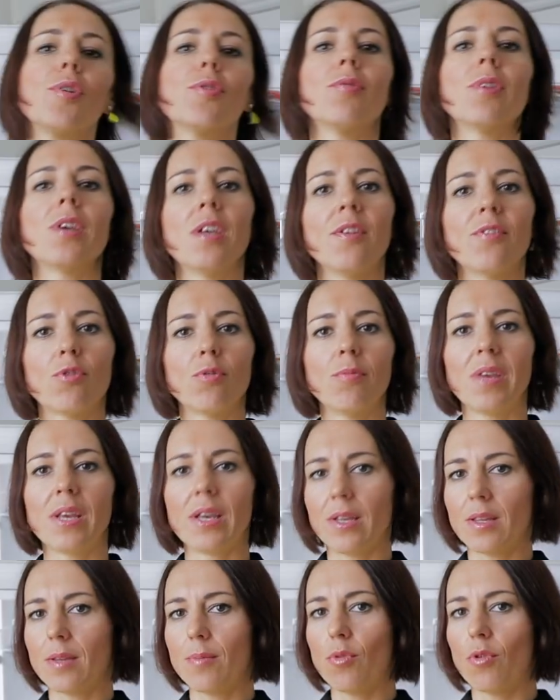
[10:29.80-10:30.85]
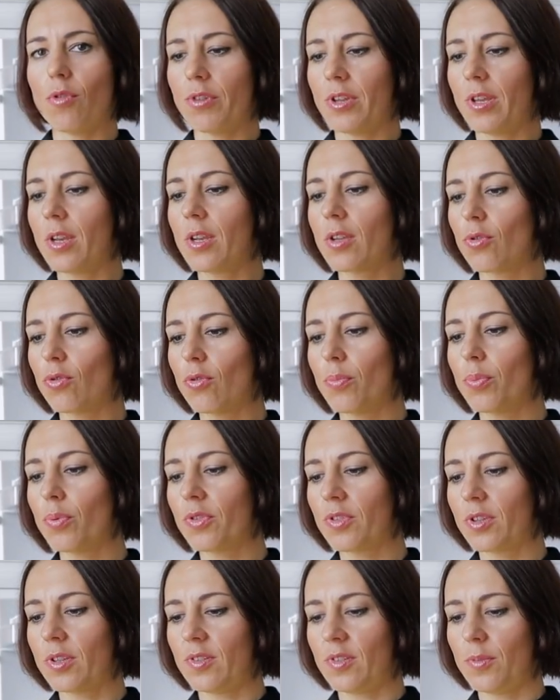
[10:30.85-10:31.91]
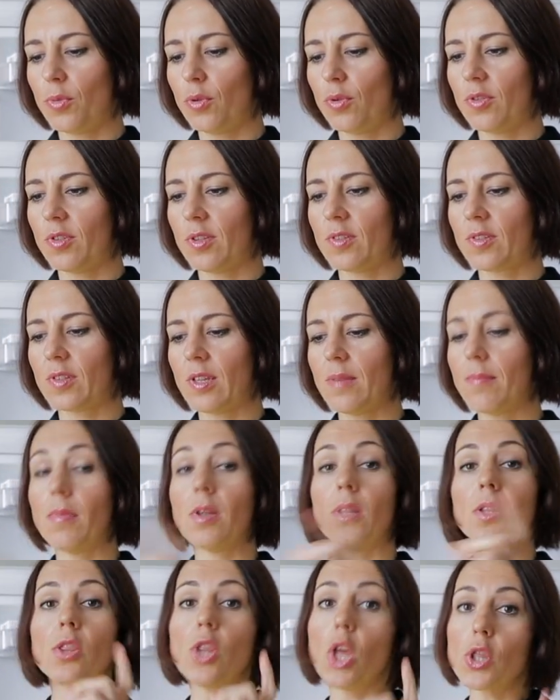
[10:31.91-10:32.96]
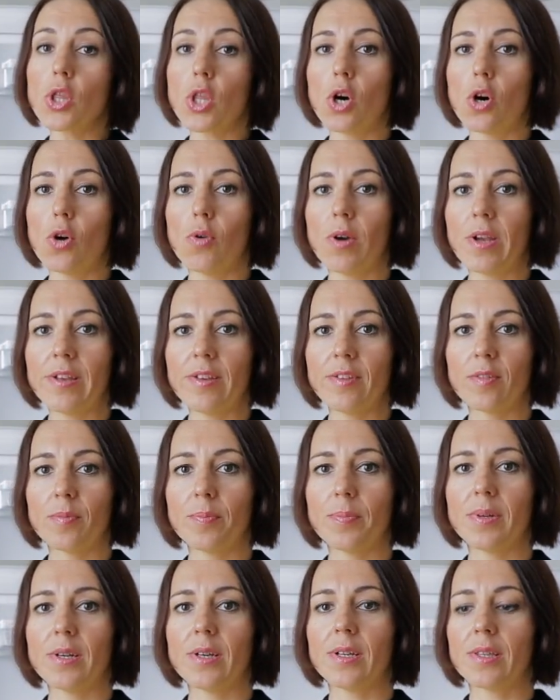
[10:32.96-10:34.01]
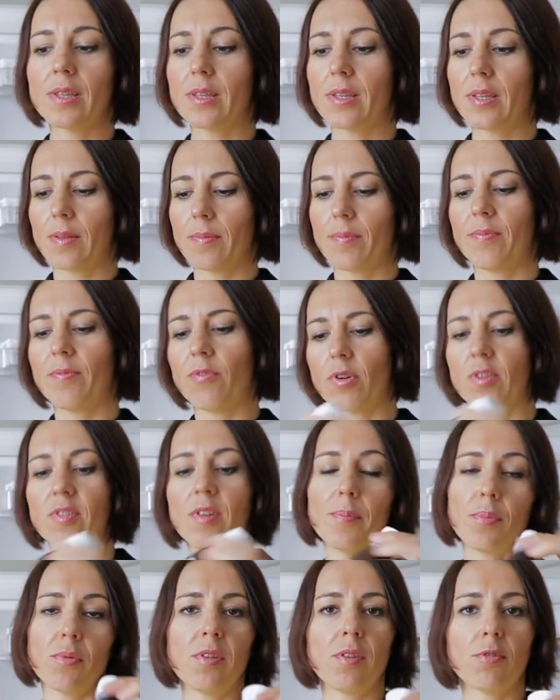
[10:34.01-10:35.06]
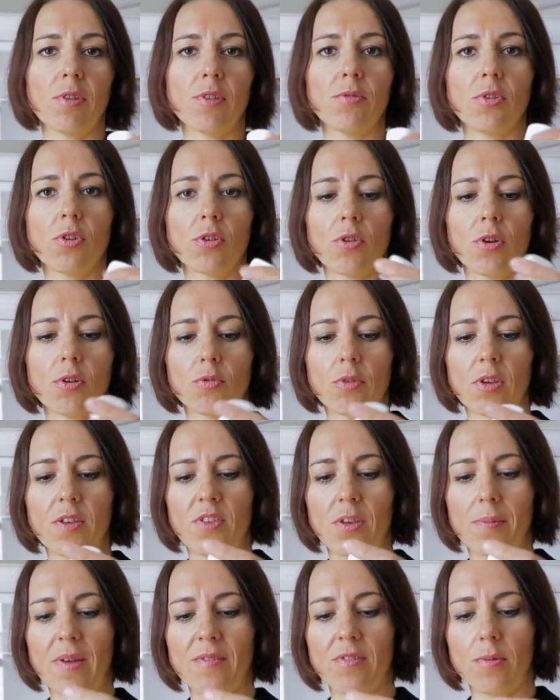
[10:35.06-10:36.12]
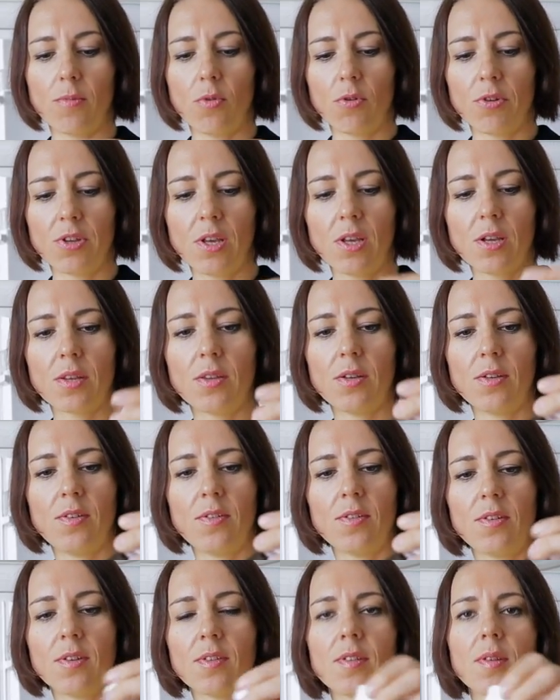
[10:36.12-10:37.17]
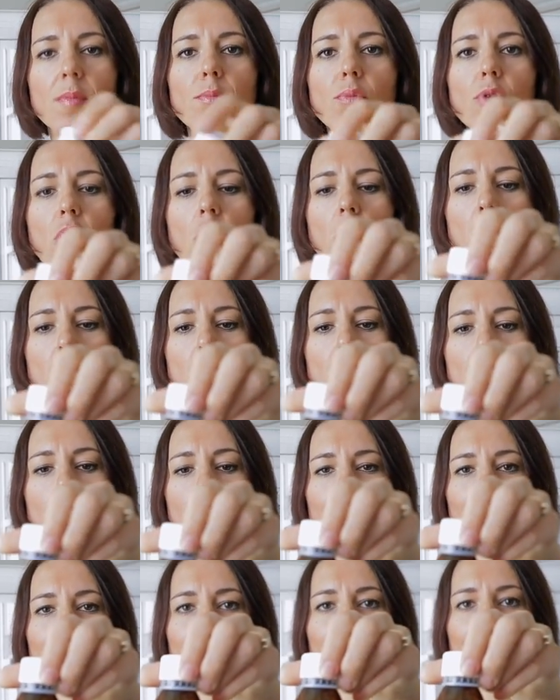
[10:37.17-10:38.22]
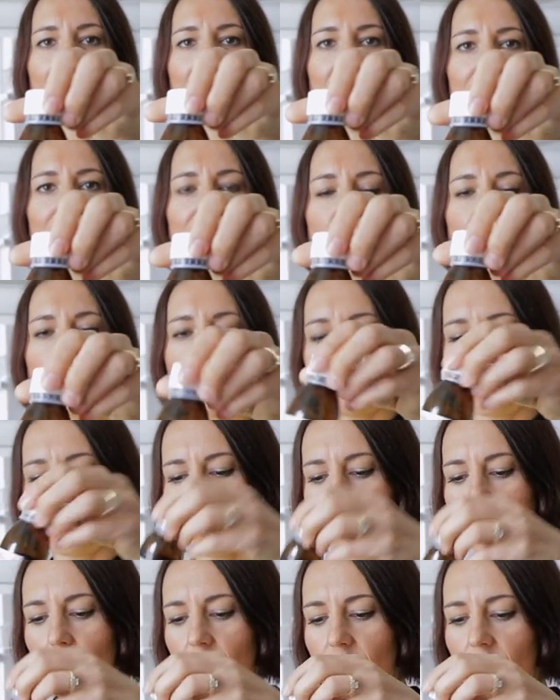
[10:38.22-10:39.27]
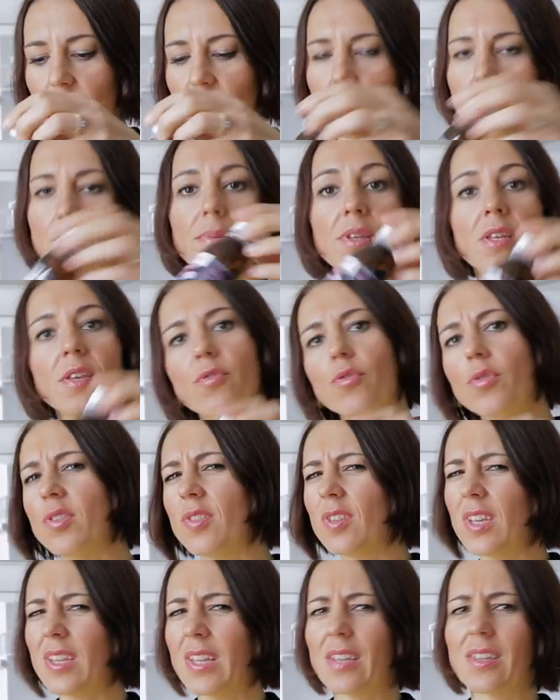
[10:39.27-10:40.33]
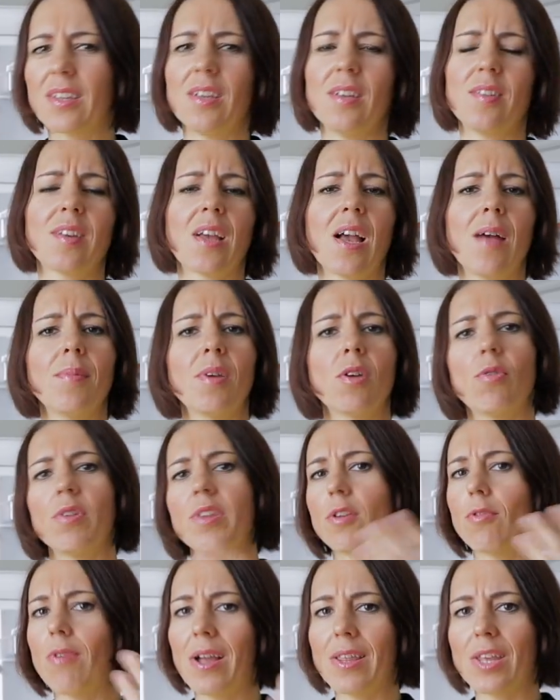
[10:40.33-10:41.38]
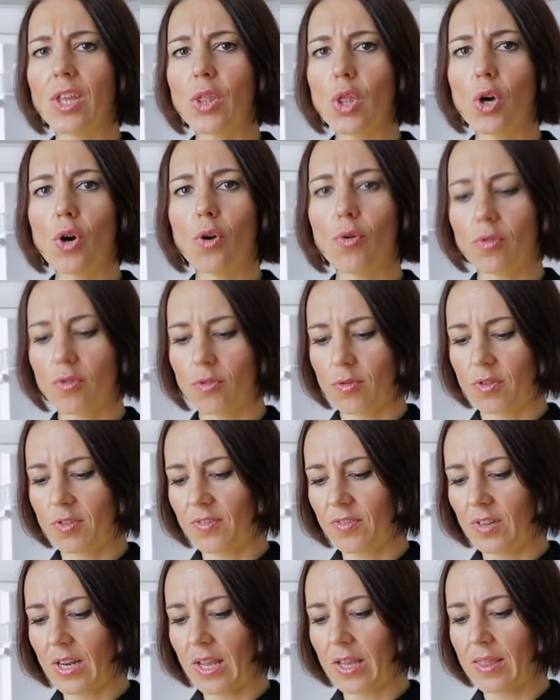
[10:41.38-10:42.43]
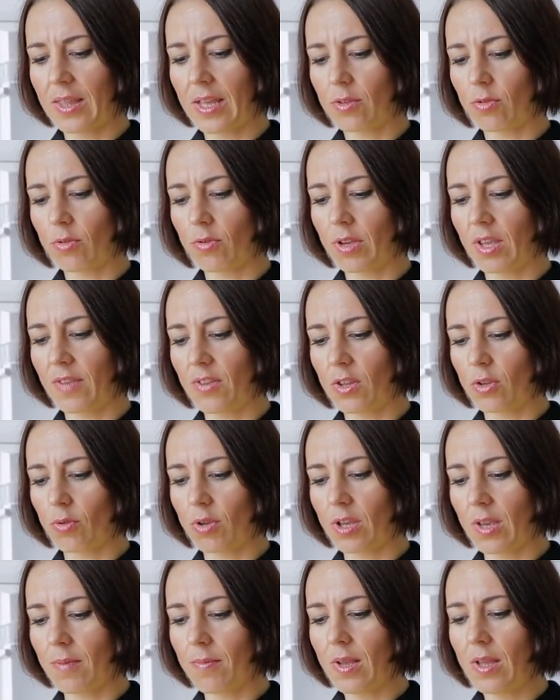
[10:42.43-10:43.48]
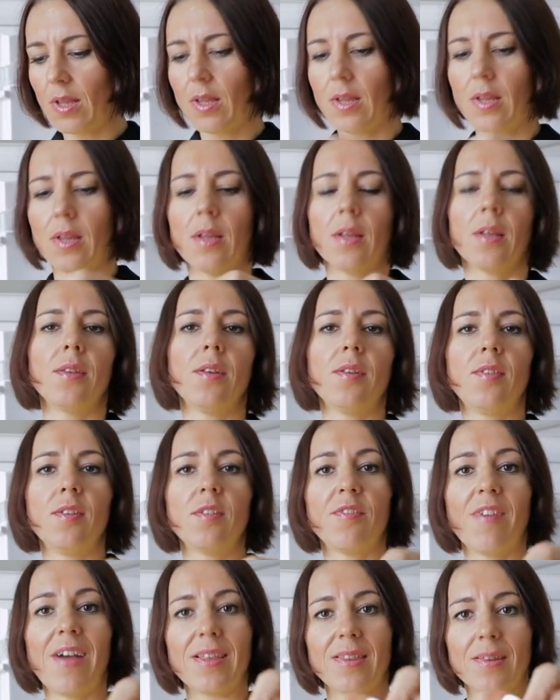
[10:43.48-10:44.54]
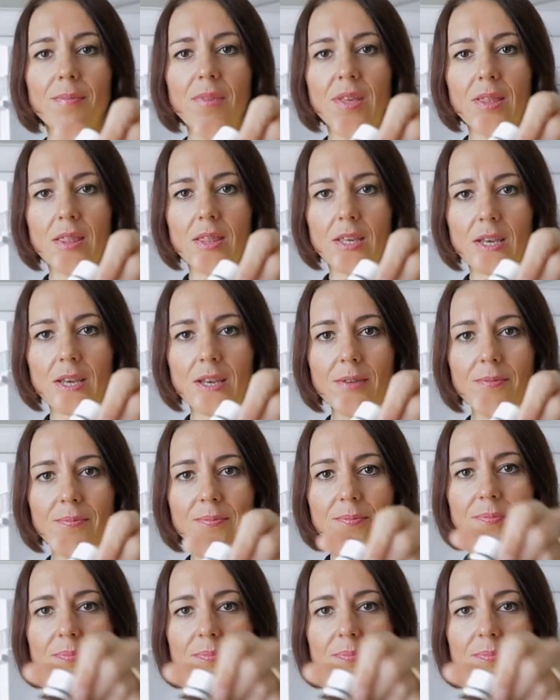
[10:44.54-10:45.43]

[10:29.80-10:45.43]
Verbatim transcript: what we give to Mika in the morning to boost his immune system. Not always, but for example, this one we're not going to give him every morning. This is the Sambucol. It supports the immune system, but if we see that he's coming with a running nose or something like that, we'll give it to him. This is vitamin D